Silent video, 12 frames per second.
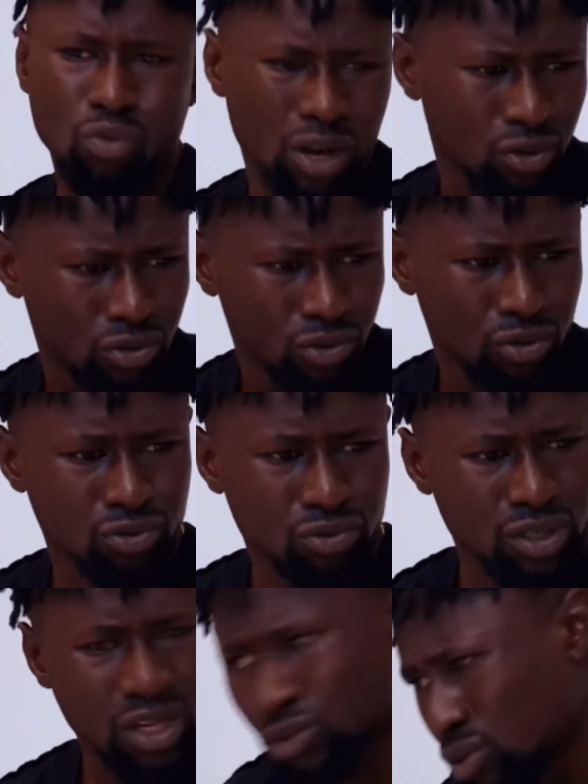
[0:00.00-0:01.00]
Let's
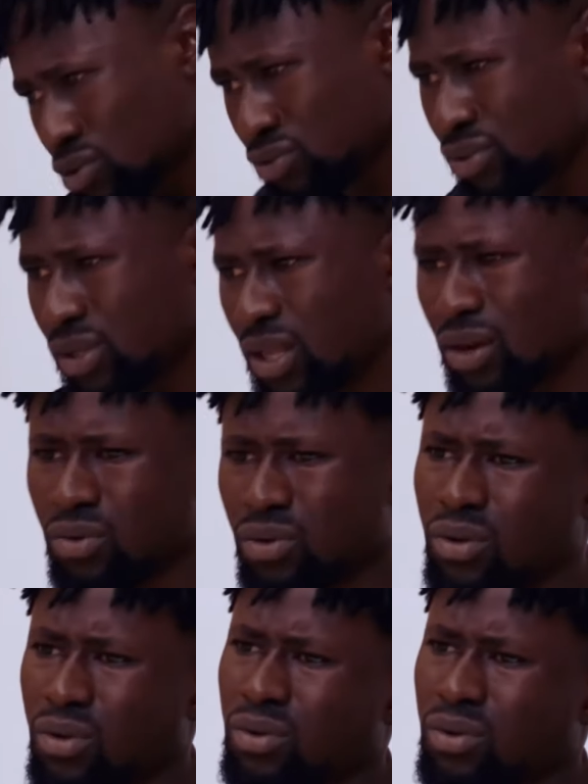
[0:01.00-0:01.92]
just do it now.